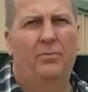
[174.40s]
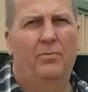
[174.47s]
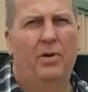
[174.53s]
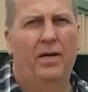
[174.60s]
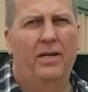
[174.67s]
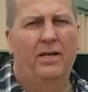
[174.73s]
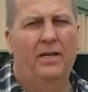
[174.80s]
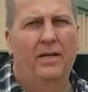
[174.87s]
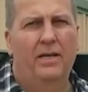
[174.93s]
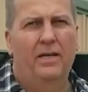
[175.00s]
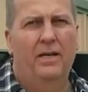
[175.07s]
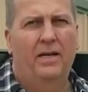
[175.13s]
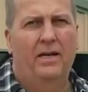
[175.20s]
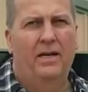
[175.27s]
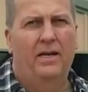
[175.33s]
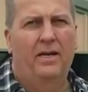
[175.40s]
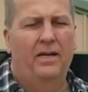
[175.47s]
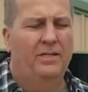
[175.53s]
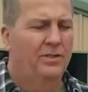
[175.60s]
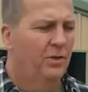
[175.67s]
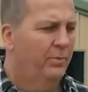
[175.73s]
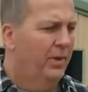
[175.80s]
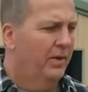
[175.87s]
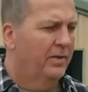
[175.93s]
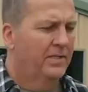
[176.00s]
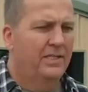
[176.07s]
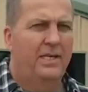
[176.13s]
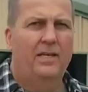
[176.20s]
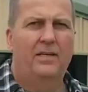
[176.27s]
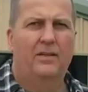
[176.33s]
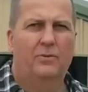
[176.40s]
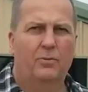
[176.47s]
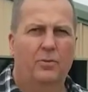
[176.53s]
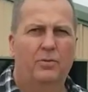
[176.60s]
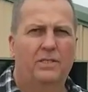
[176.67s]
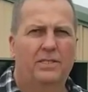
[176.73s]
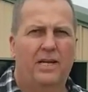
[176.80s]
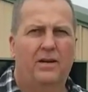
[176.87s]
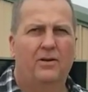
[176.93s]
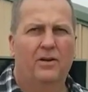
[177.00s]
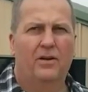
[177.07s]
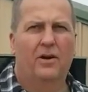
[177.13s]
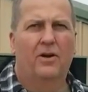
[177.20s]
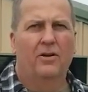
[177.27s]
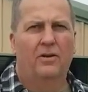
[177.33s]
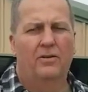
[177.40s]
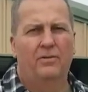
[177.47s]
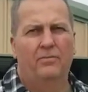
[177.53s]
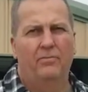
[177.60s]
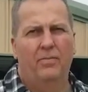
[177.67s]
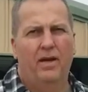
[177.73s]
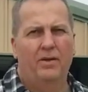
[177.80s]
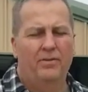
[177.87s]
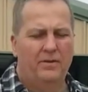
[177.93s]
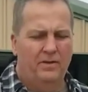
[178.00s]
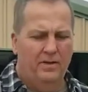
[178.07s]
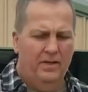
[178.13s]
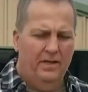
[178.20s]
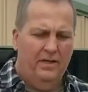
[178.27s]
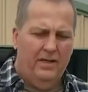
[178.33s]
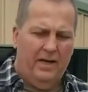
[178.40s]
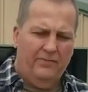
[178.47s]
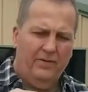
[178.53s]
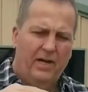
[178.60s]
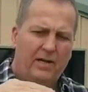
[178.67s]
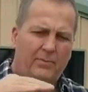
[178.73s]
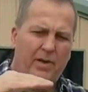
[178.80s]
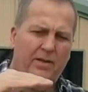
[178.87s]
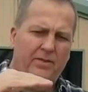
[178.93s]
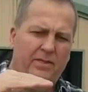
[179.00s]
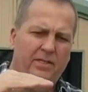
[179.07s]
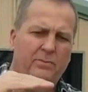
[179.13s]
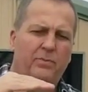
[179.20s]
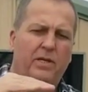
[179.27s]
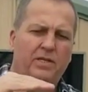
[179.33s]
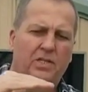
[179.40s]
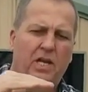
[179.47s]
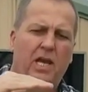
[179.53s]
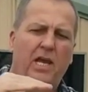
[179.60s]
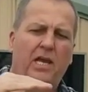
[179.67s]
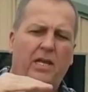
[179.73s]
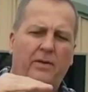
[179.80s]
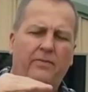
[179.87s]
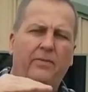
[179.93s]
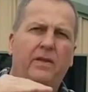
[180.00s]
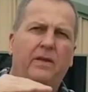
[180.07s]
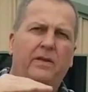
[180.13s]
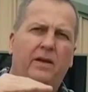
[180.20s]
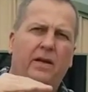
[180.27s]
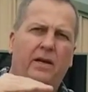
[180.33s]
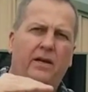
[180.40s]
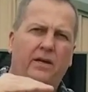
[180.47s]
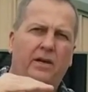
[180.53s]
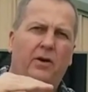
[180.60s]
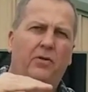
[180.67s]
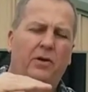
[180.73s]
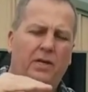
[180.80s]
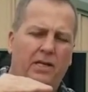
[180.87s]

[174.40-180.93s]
But as you'll be able to see in the Ruth Stout garden method, I've got about this much hay going